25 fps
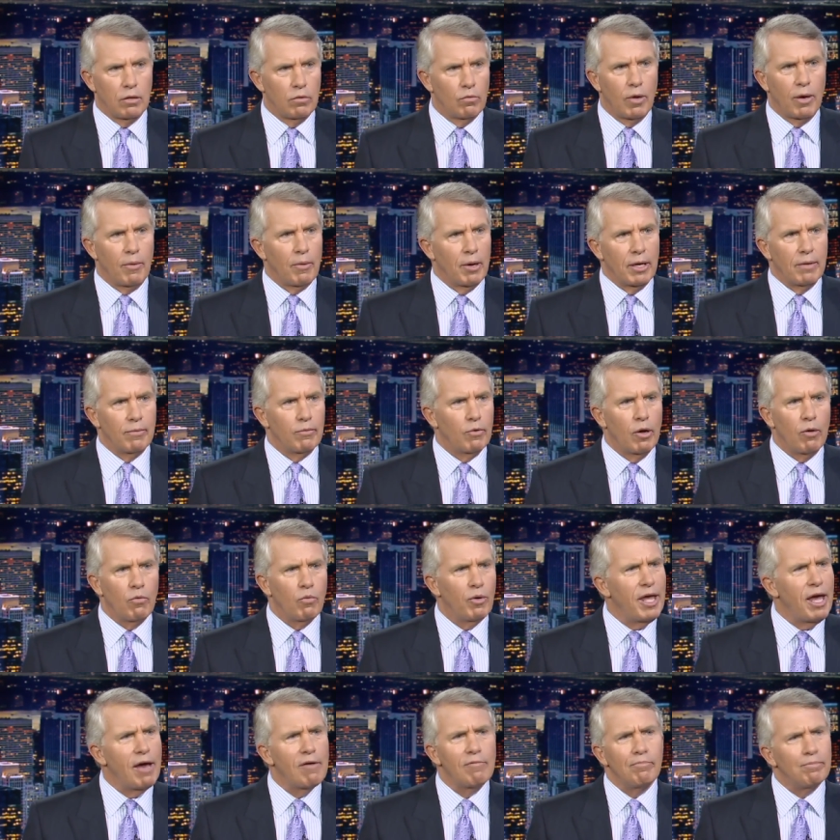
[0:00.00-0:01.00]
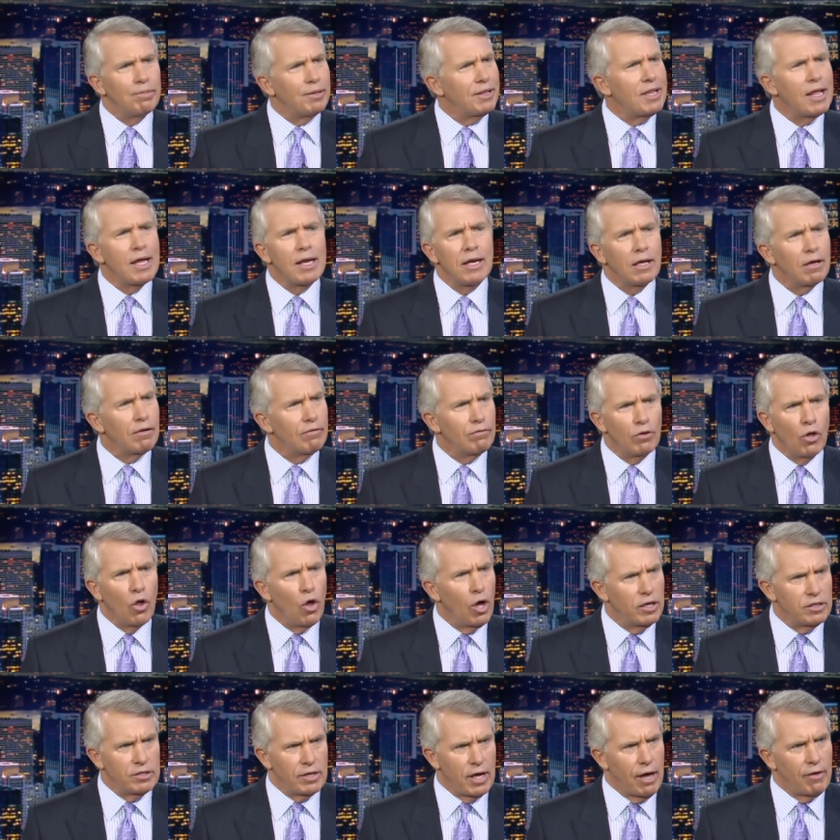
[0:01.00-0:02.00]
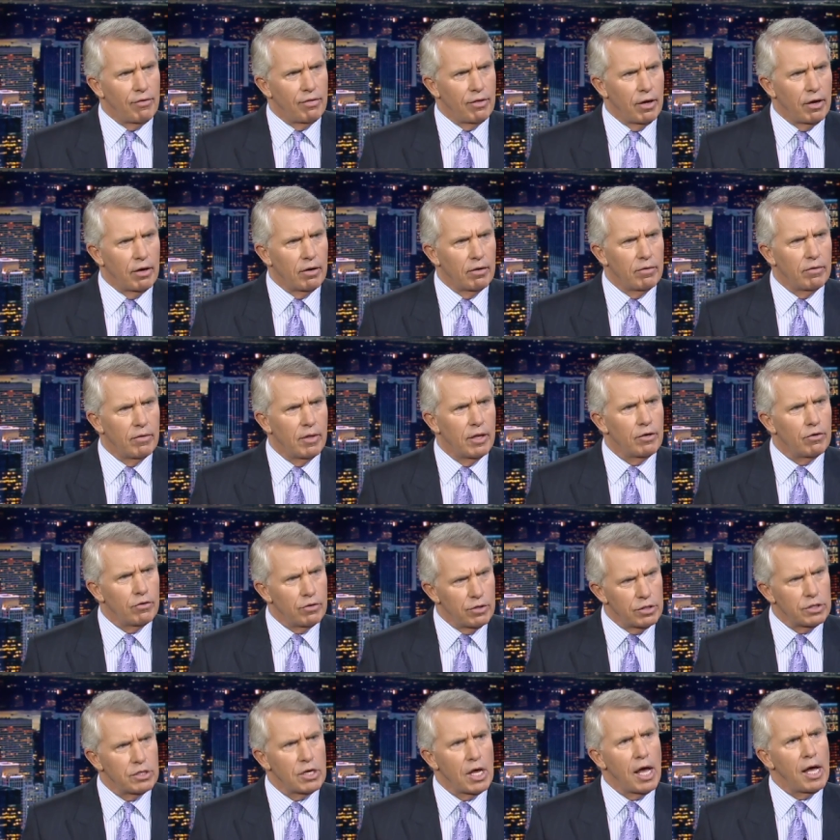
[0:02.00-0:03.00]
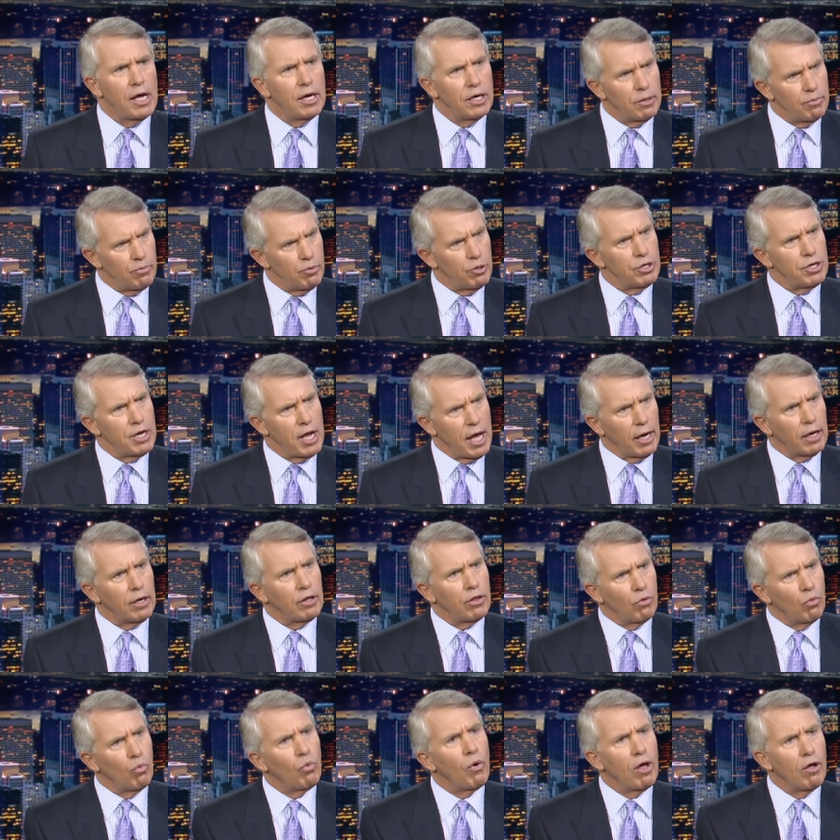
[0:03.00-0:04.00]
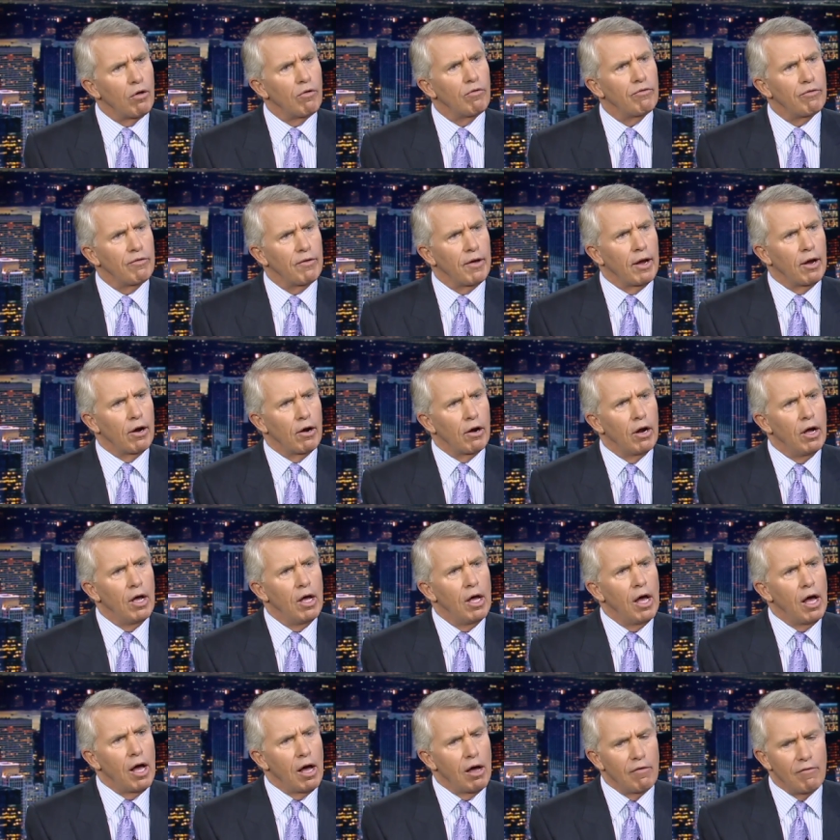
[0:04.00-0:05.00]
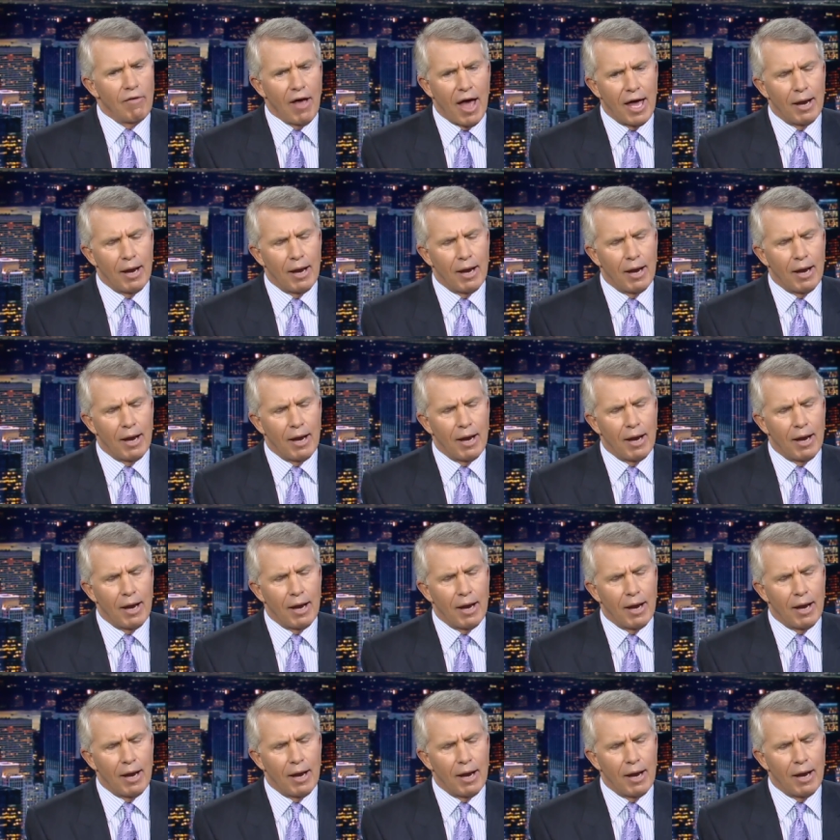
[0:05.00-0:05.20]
wait a minute, we have plenty of laws out there that are designed to protect the welfare of